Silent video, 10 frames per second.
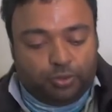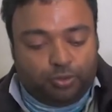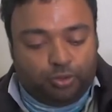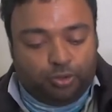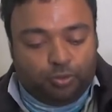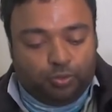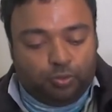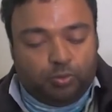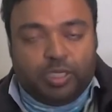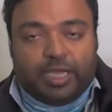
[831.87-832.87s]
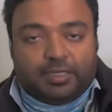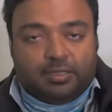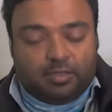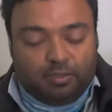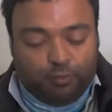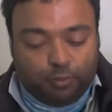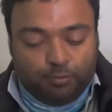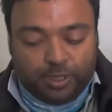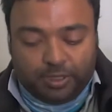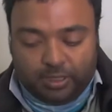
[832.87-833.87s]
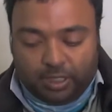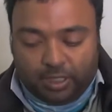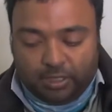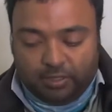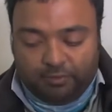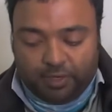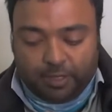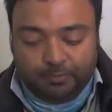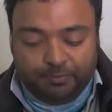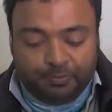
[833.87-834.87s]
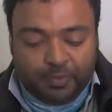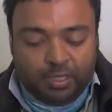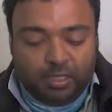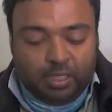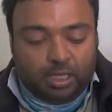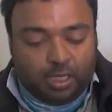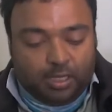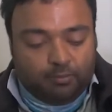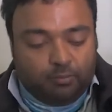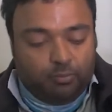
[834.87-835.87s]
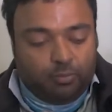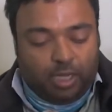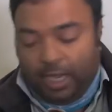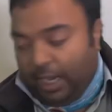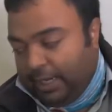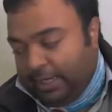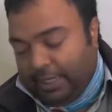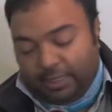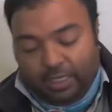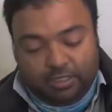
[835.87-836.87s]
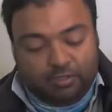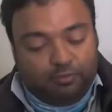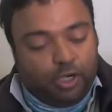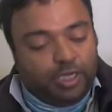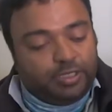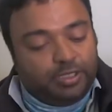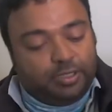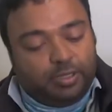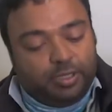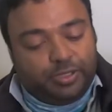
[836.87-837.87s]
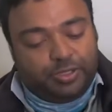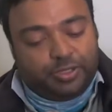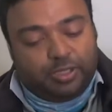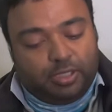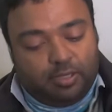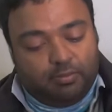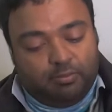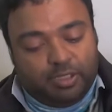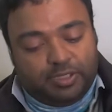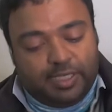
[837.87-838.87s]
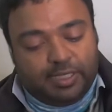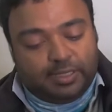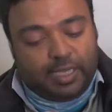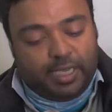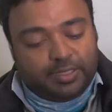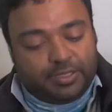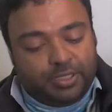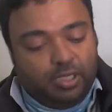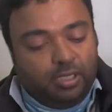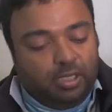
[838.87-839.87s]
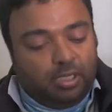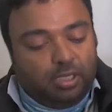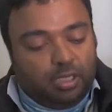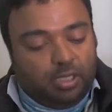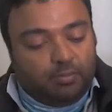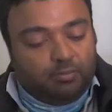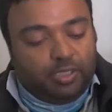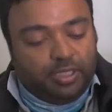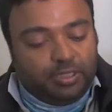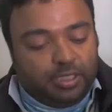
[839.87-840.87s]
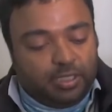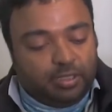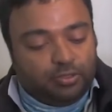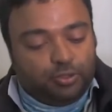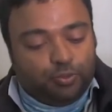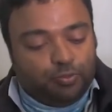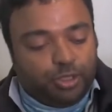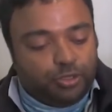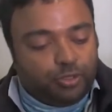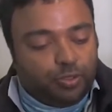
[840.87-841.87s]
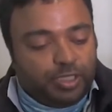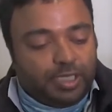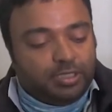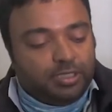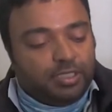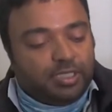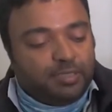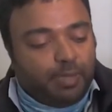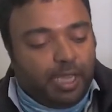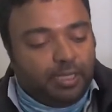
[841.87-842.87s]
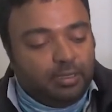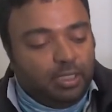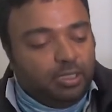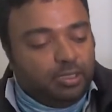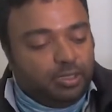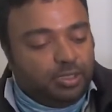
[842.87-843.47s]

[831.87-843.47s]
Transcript: to get the full bird in the frame. Unlike the 100-400, this lens has internal zooming, so it doesn't expand. This is